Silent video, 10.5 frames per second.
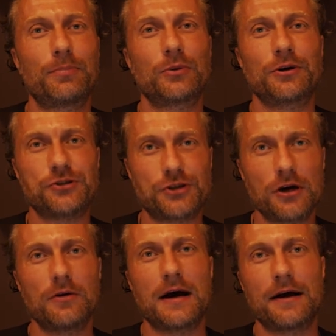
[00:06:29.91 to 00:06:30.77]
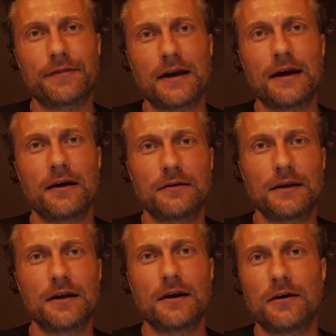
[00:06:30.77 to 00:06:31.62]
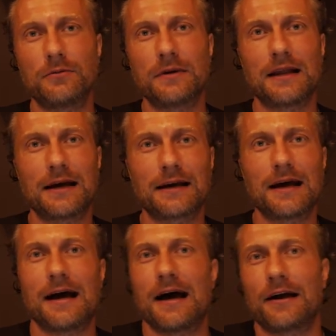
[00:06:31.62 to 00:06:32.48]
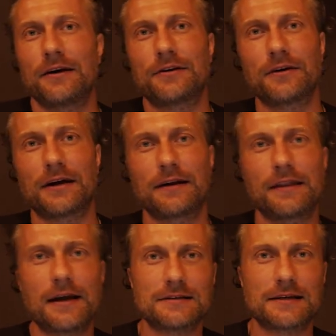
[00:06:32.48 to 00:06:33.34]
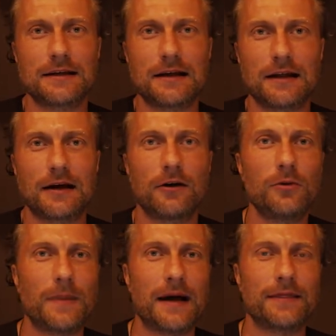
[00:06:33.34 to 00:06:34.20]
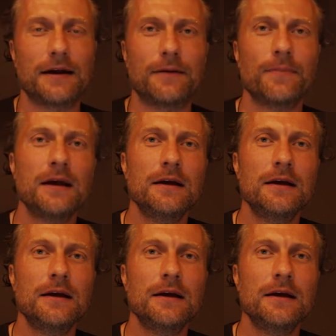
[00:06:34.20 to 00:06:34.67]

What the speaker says: poor Joe out there, you know, with like a $100,000 to $200,000 home out there.